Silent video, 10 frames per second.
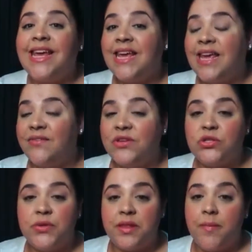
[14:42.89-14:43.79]
even
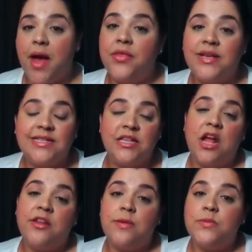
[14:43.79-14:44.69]
doing the math, because a
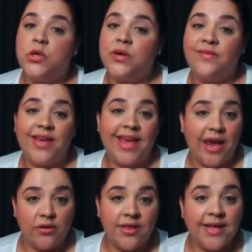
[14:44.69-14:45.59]
lot of them don't even
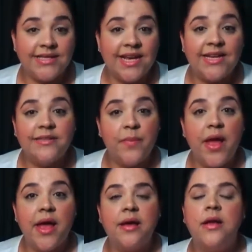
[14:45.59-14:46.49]
carry that size
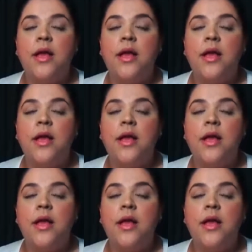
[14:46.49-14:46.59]
bag.